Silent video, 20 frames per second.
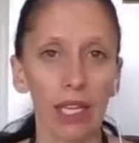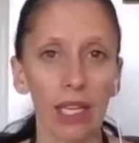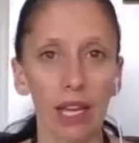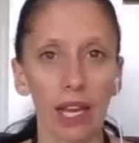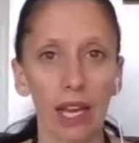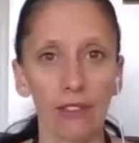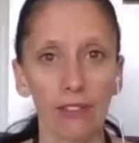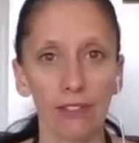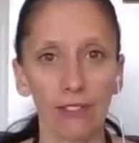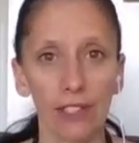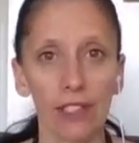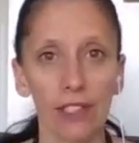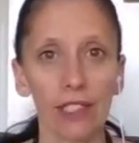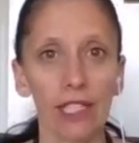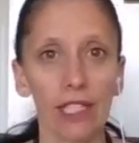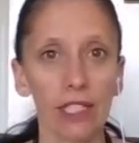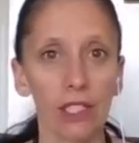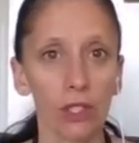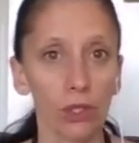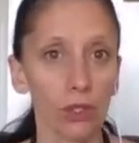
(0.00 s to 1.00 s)
I feel
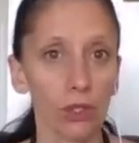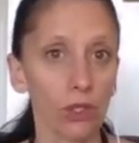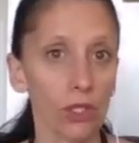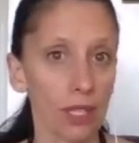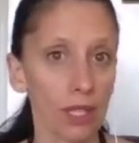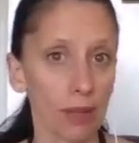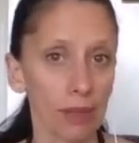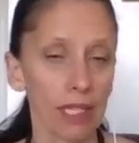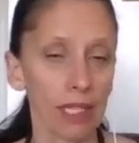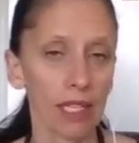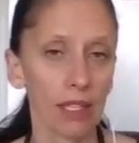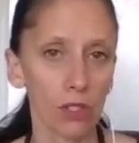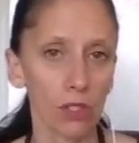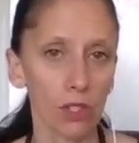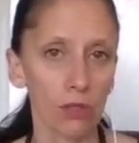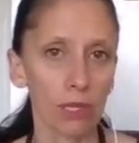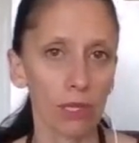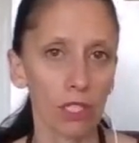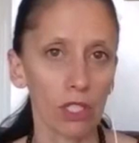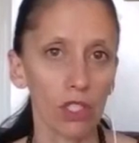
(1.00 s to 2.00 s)
like there's something else you're
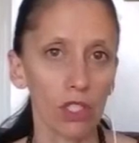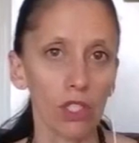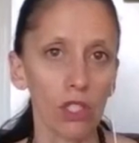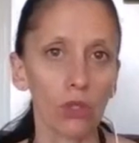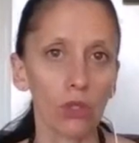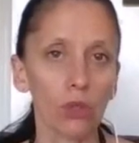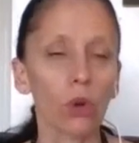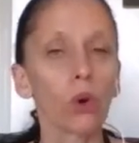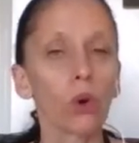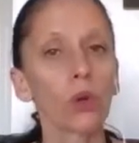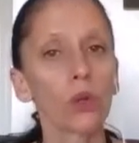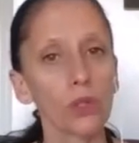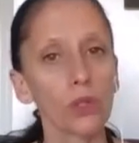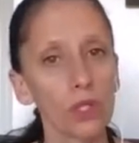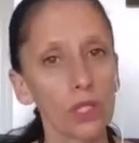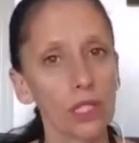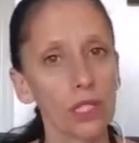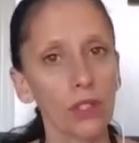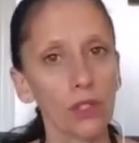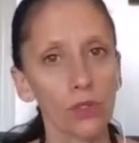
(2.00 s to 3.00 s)
meant to do, or there's
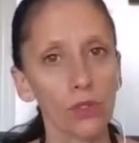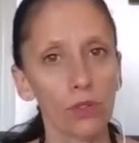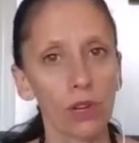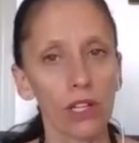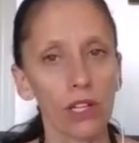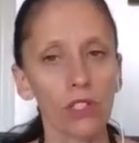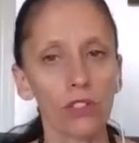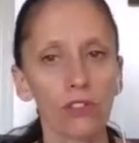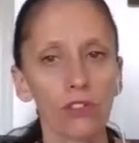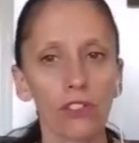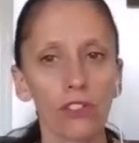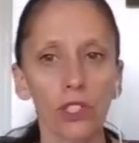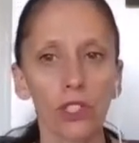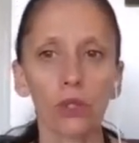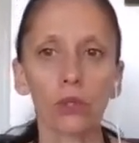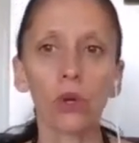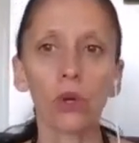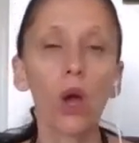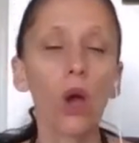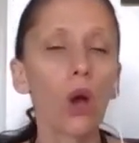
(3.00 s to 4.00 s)
another direction for
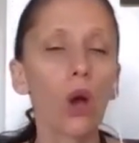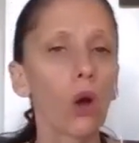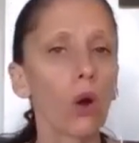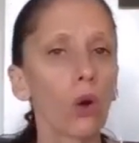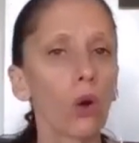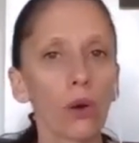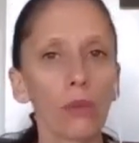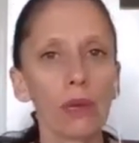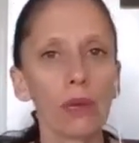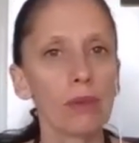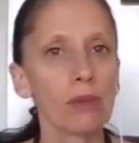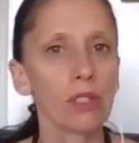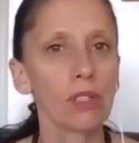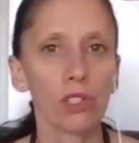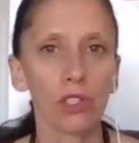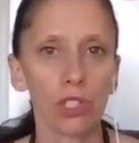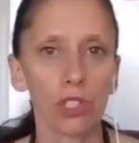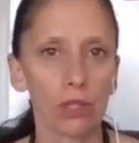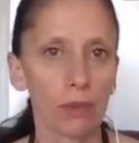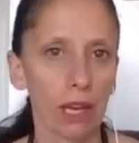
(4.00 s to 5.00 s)
you, or maybe it's
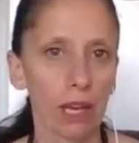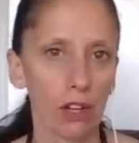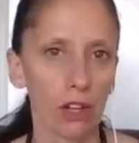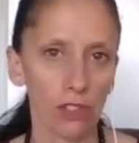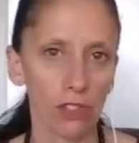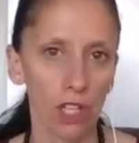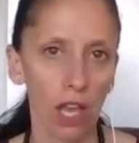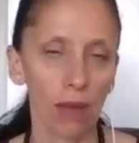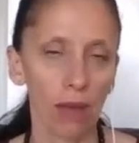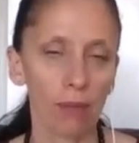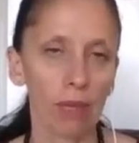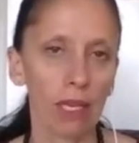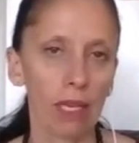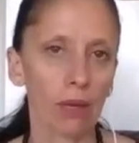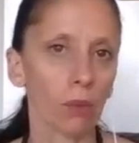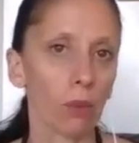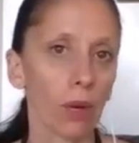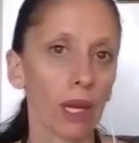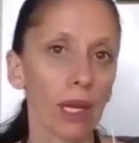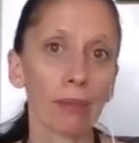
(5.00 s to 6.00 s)
just a matter of timing,
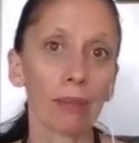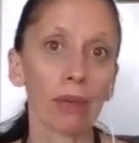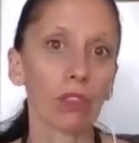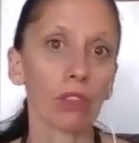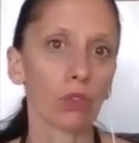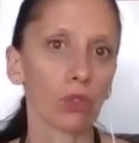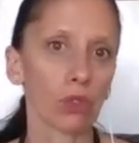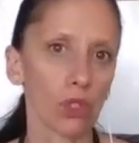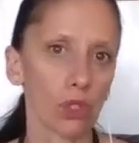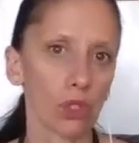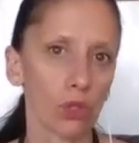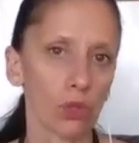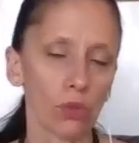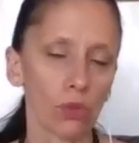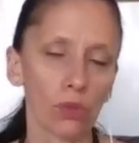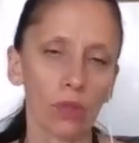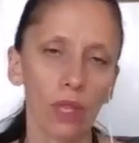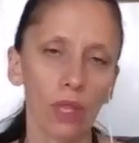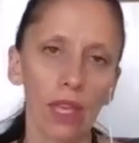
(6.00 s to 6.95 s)
wait a month or two,